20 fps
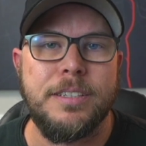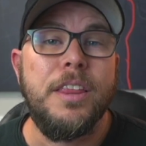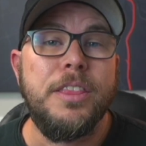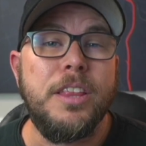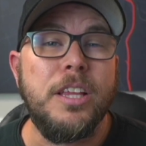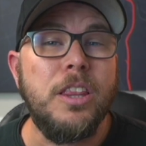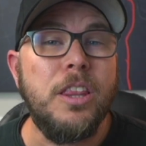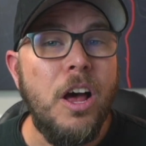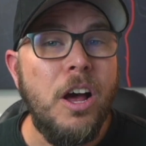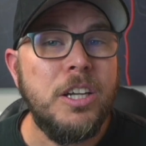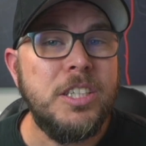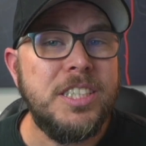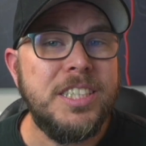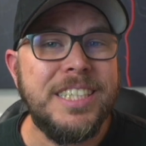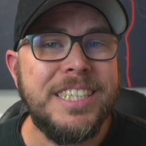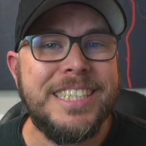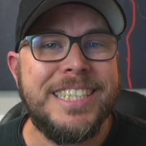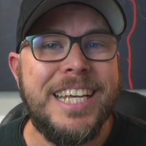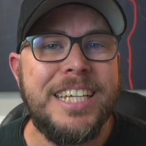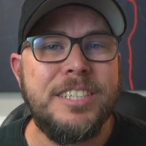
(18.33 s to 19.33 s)
The launch
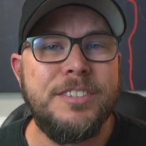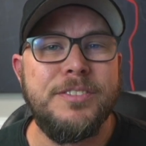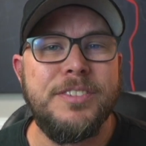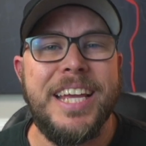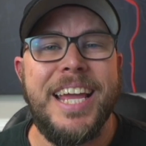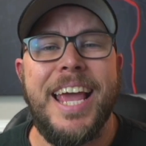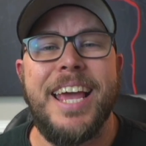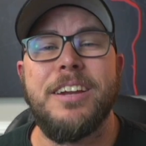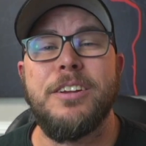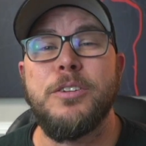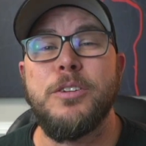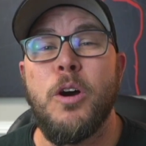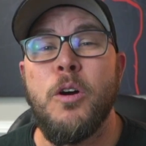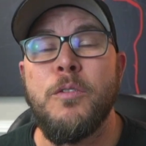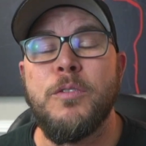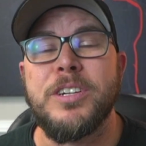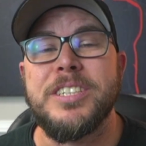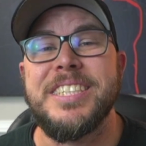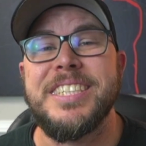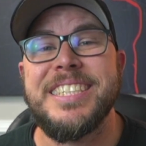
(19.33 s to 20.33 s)
successfully handled
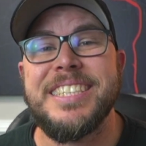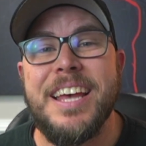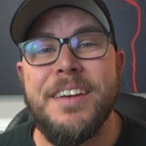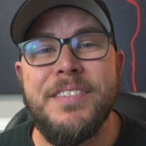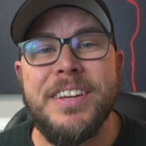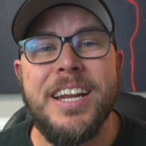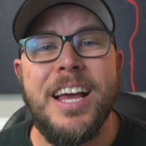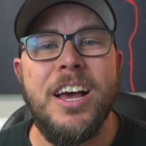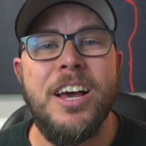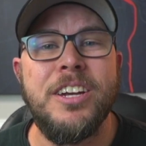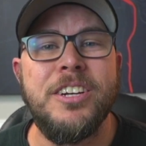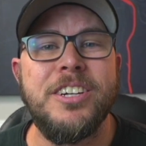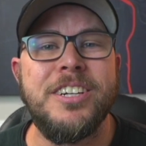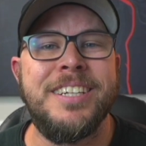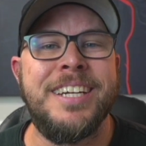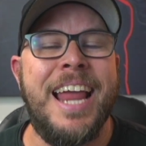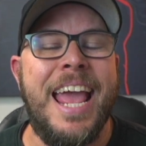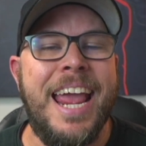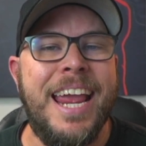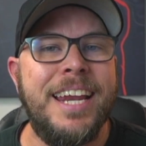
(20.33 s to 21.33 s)
over
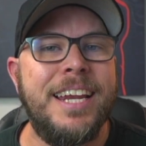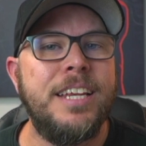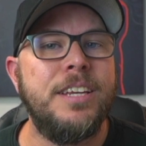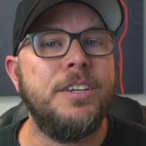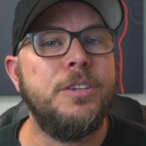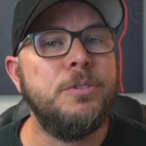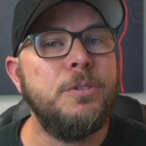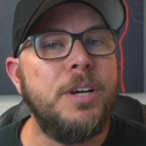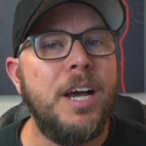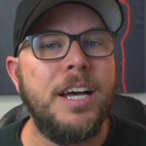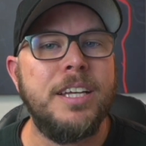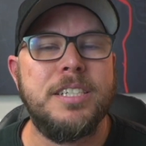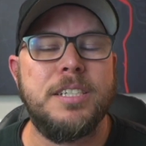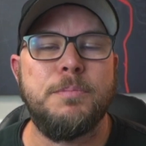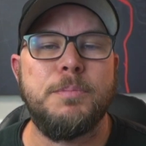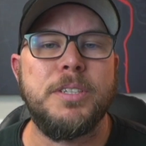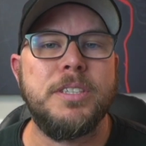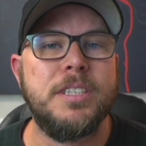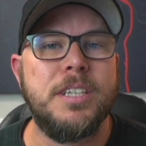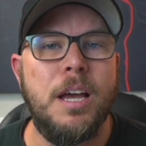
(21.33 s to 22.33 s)
780 new
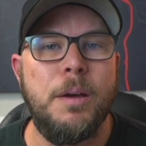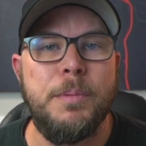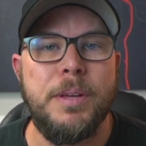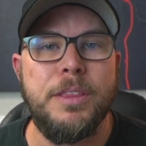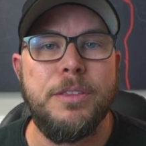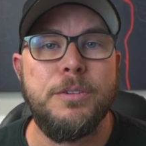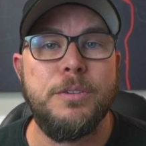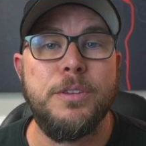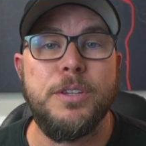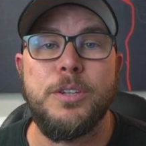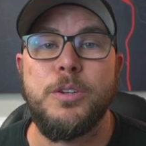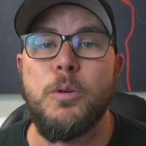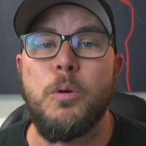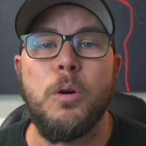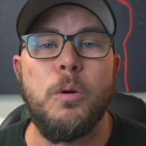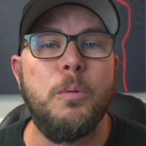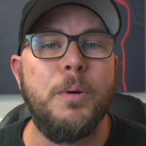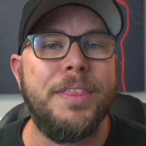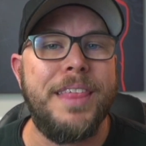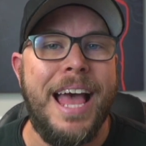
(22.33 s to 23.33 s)
customers coming through the
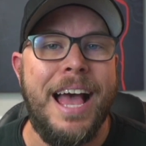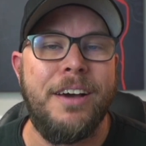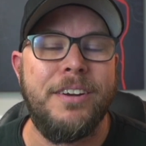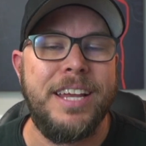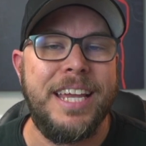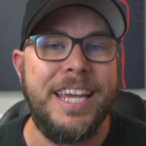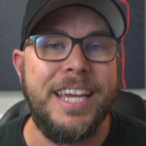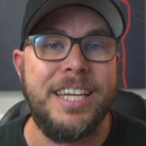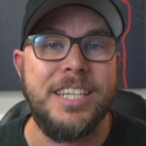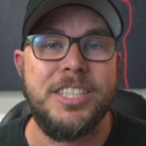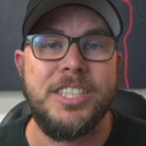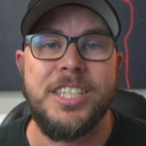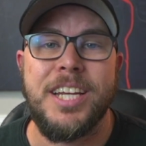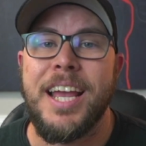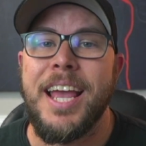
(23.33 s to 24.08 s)
door without a hitch,